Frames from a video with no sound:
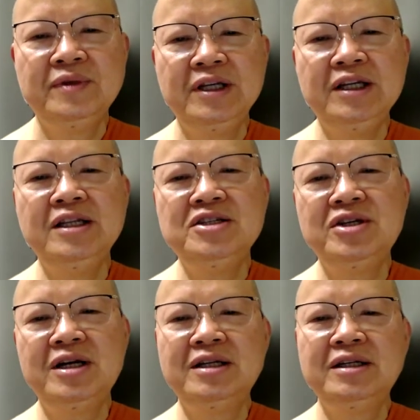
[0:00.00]

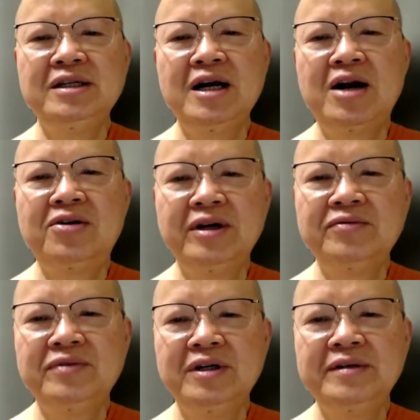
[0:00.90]
Initially,
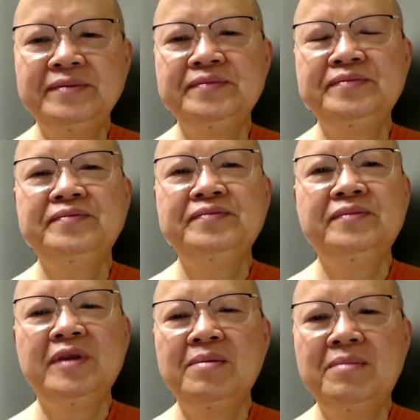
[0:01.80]
however,
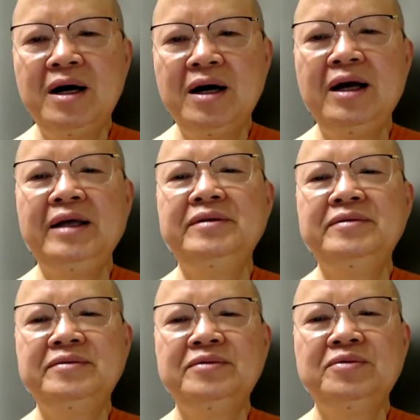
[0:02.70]
the
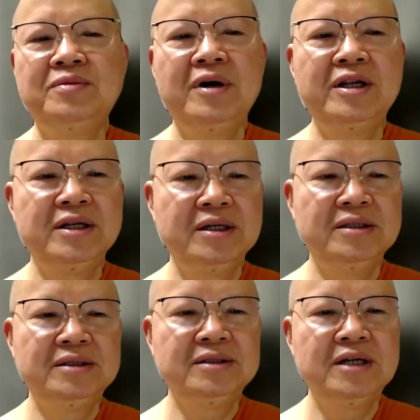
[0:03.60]
mind
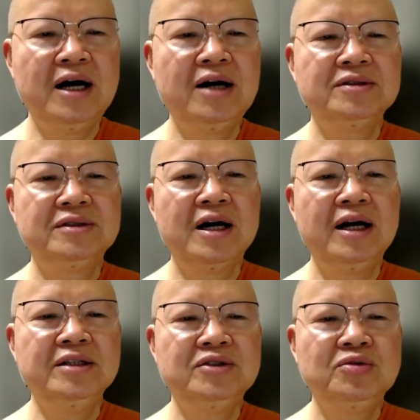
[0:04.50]
wanders
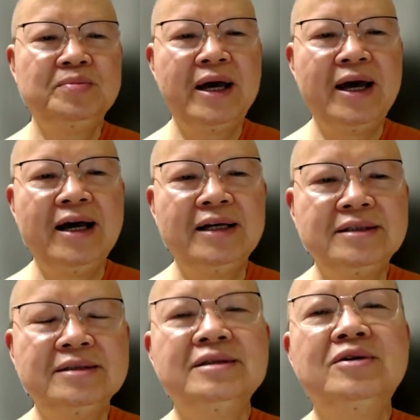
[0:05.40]
outside to
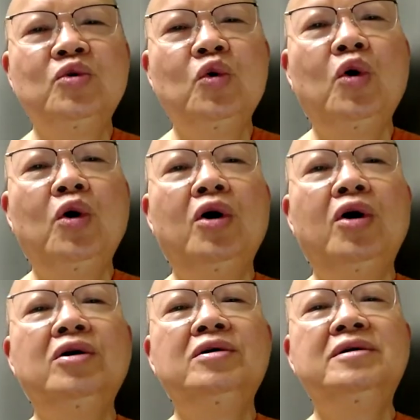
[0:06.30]
past or
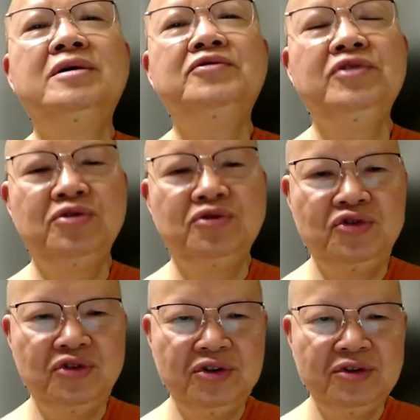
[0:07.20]

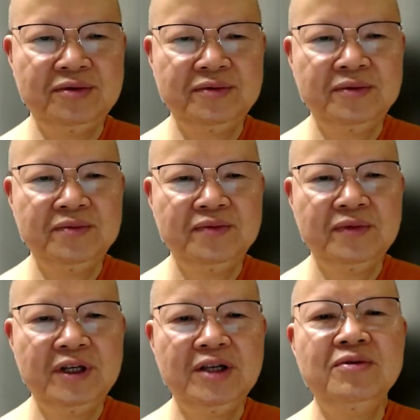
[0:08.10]
future.
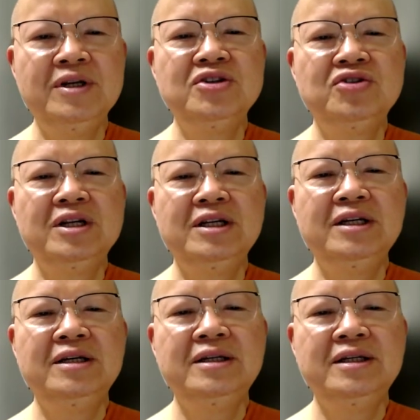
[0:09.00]

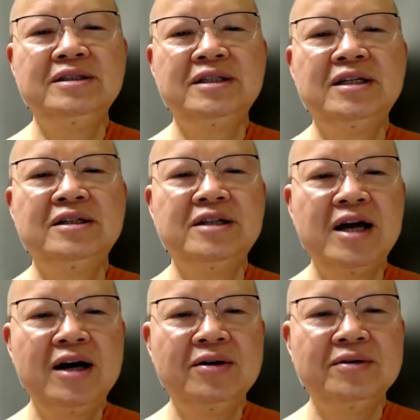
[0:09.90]
Eventually, it settles
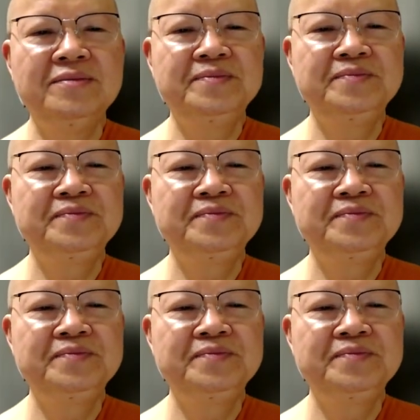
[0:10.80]
down.